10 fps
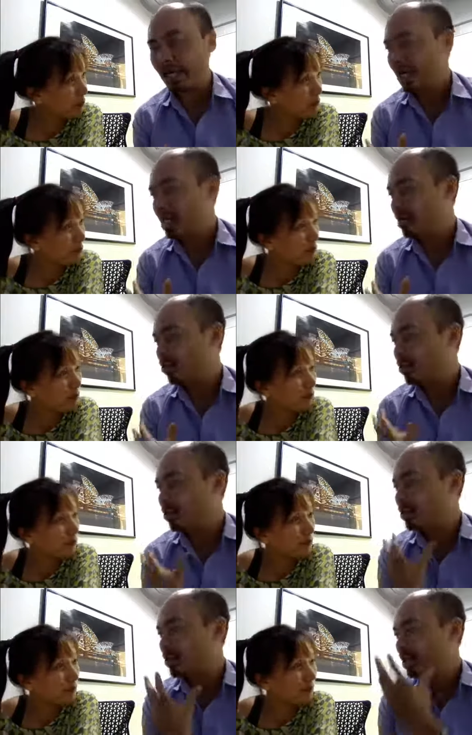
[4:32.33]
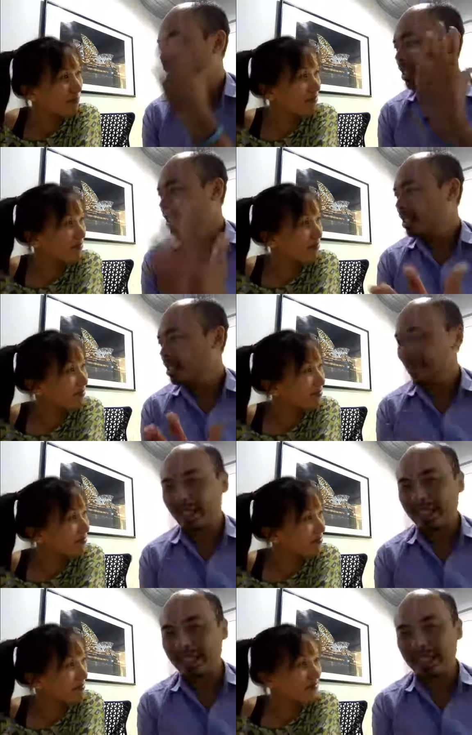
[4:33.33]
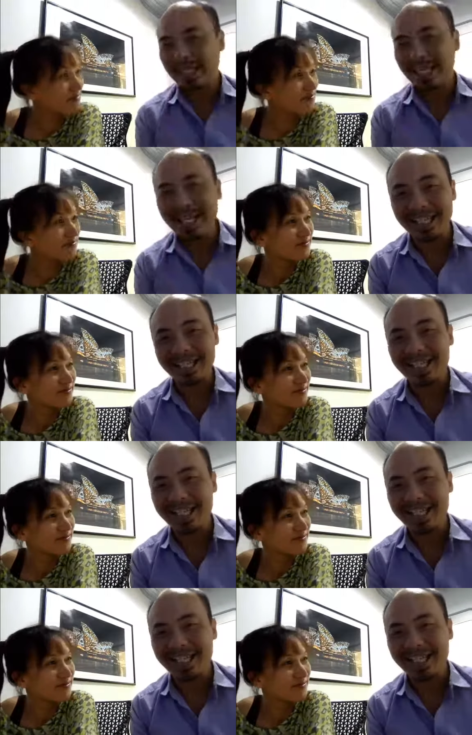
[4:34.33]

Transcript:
Speaker 1: and there was like tears,